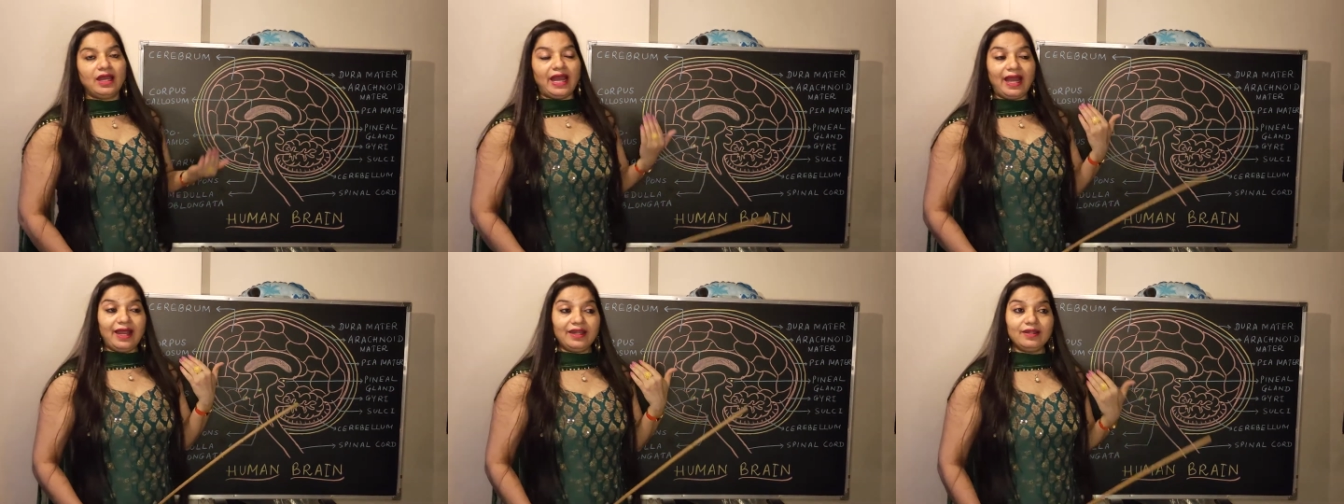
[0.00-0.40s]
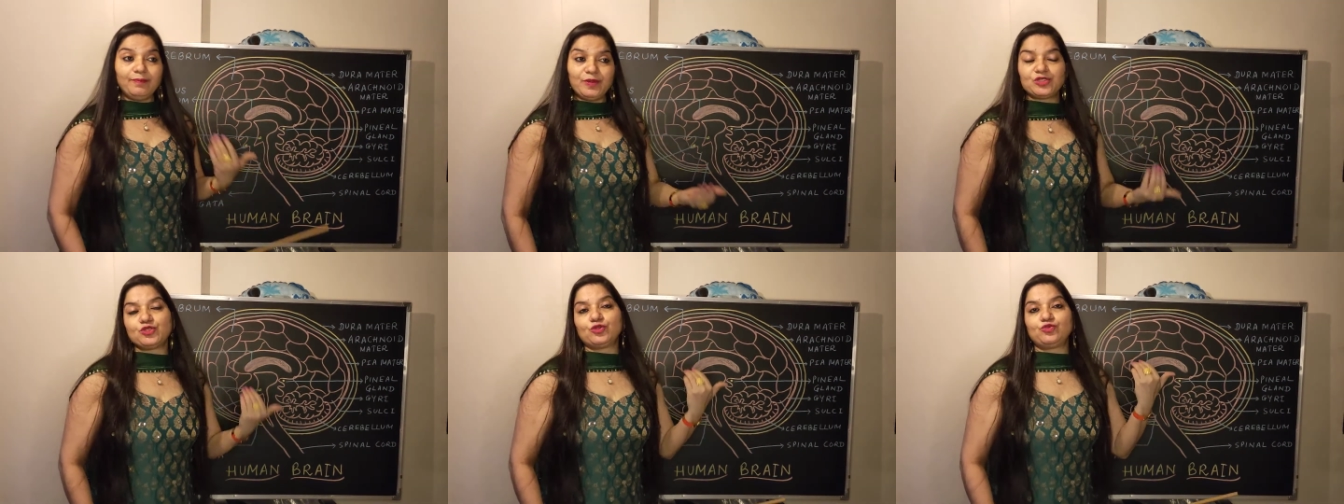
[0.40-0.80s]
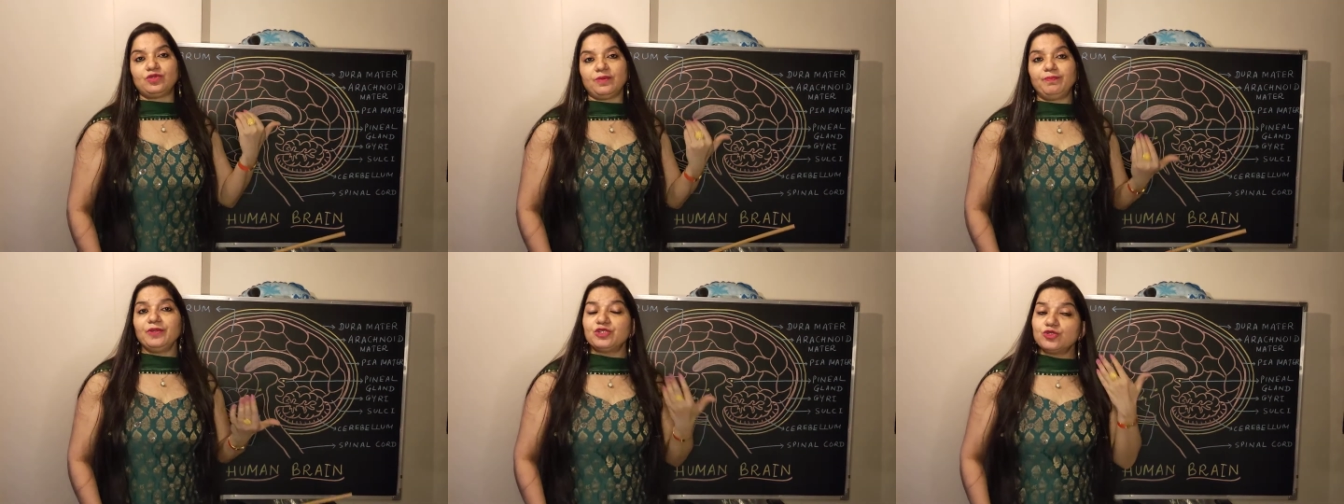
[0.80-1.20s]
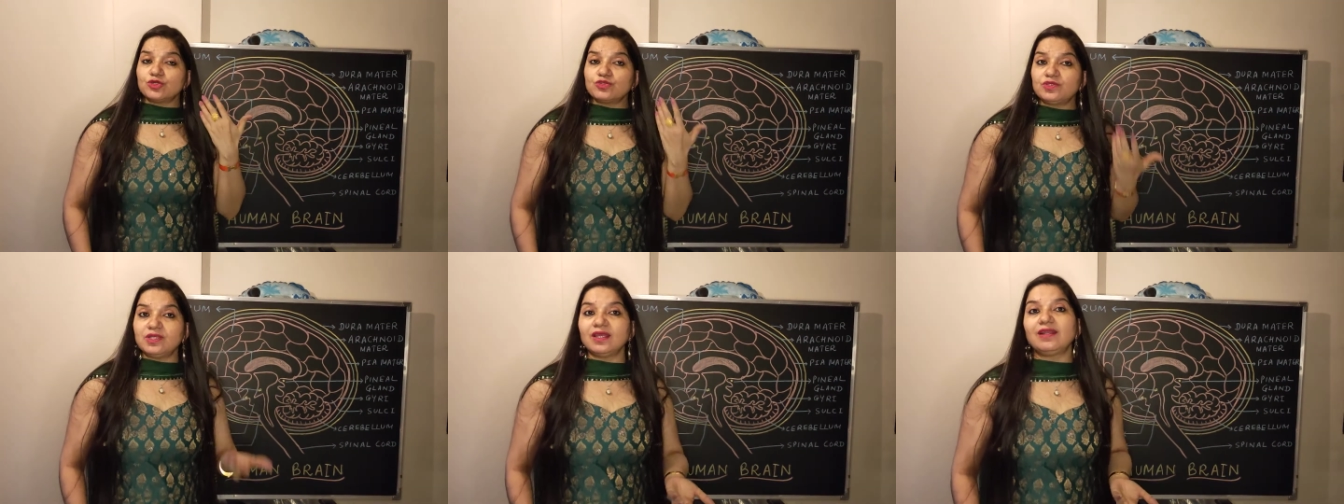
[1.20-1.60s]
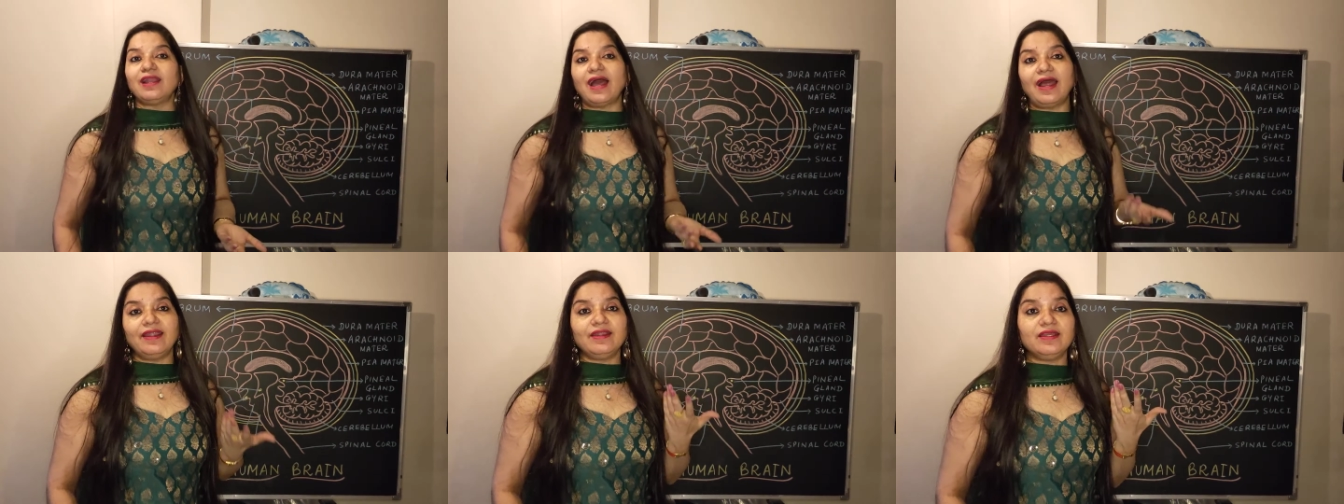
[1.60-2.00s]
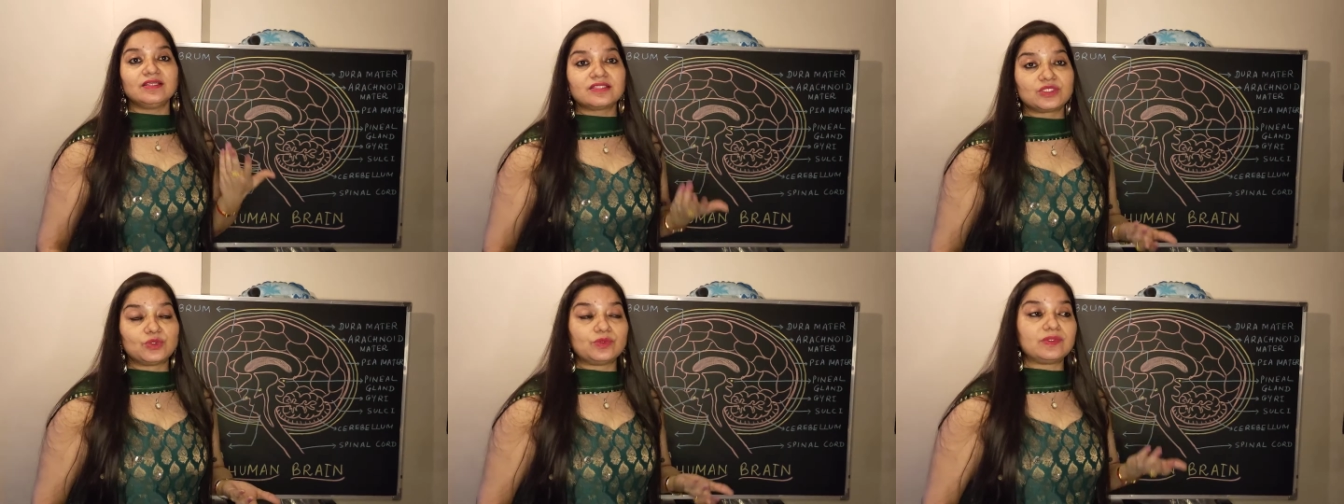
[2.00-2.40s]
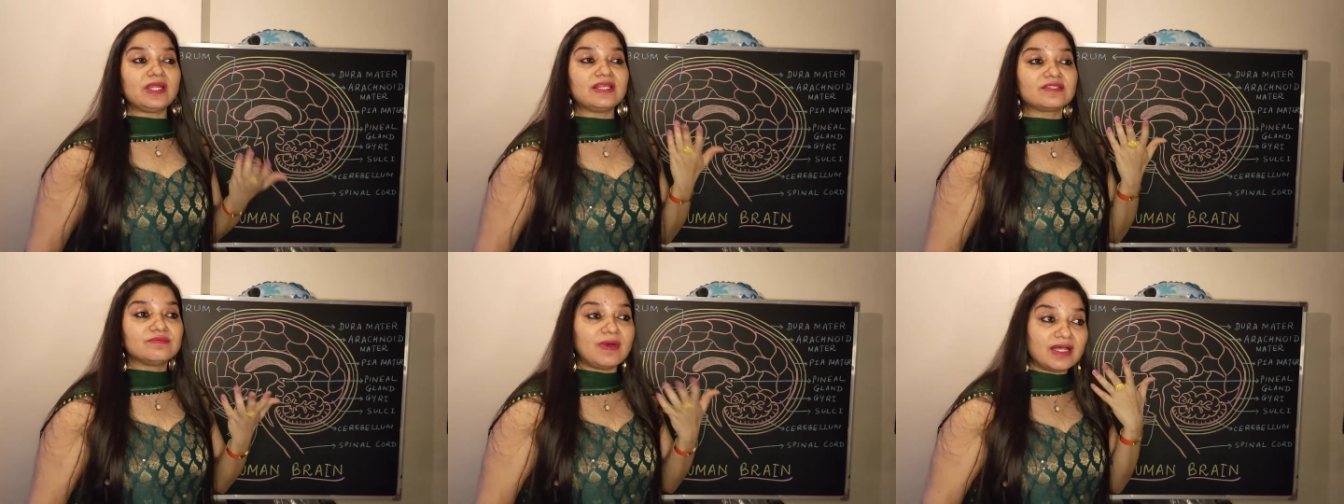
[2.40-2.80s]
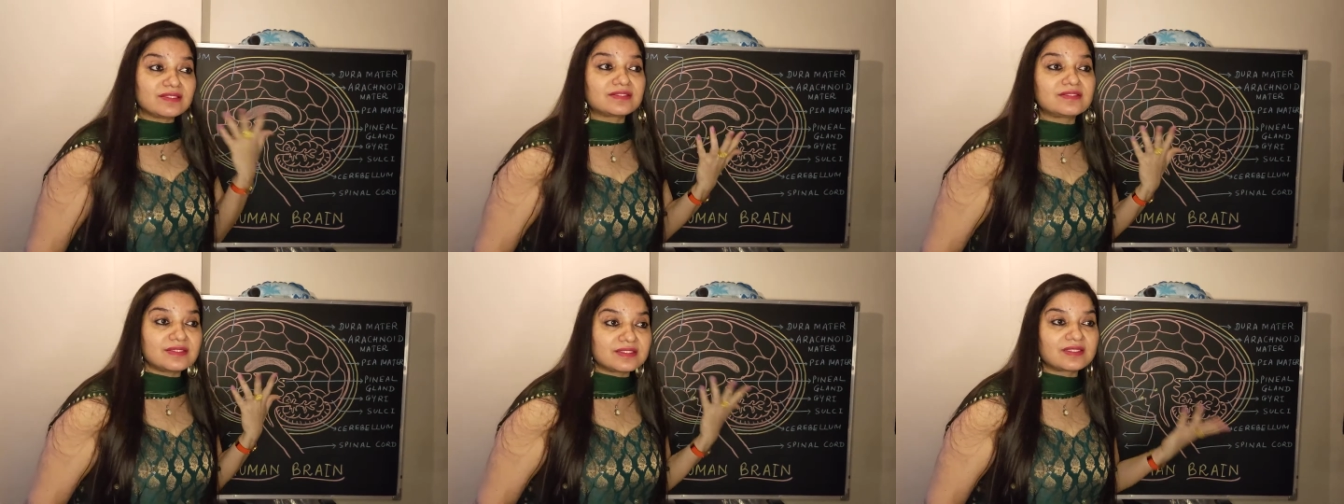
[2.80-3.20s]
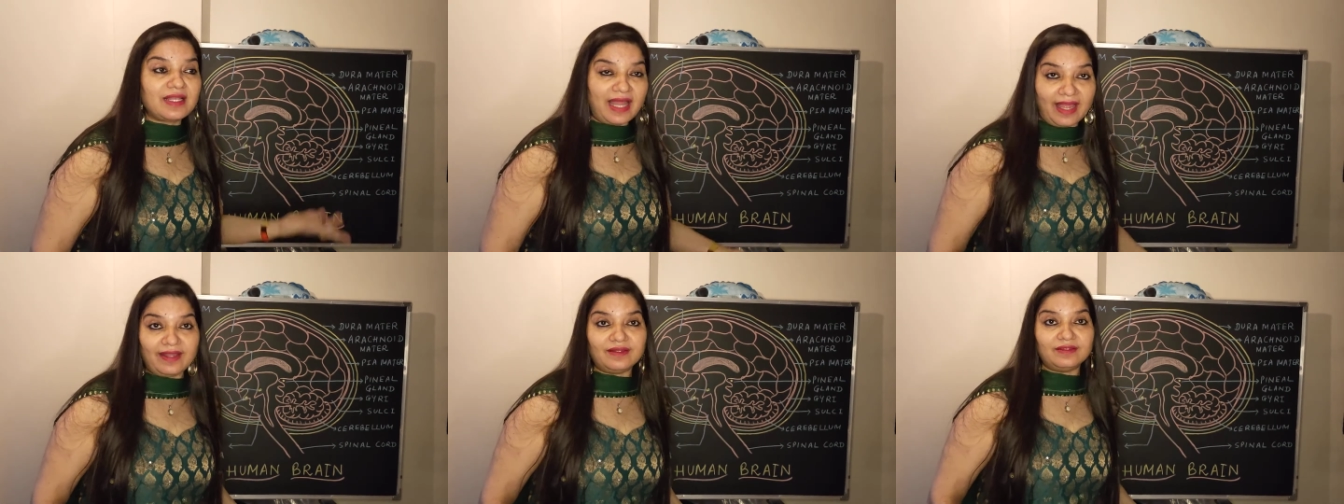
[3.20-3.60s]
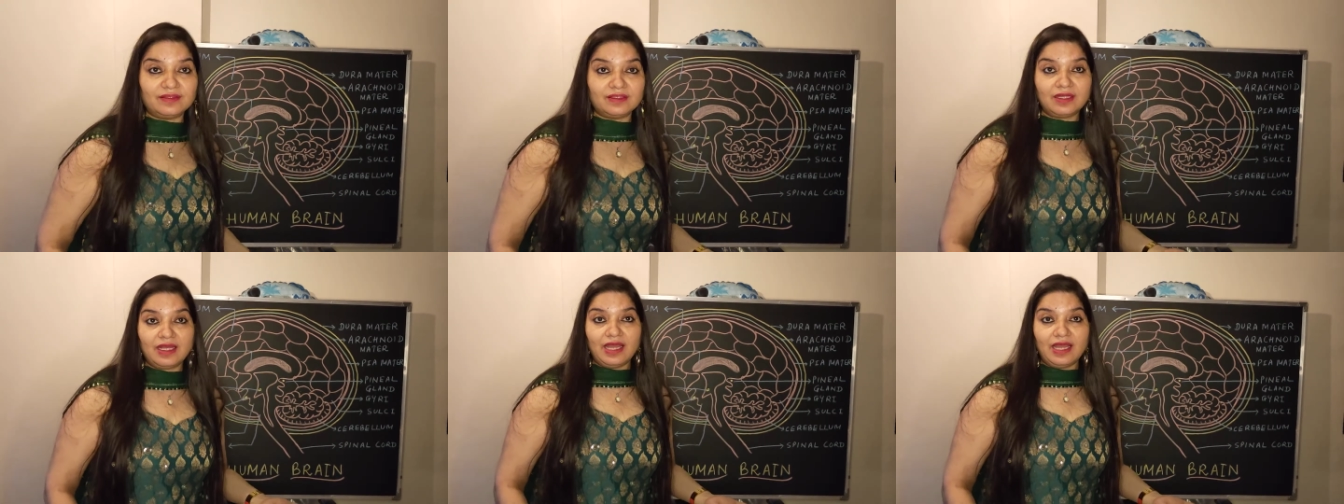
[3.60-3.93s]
and pituitary. Pituitary gland is known as master's gland,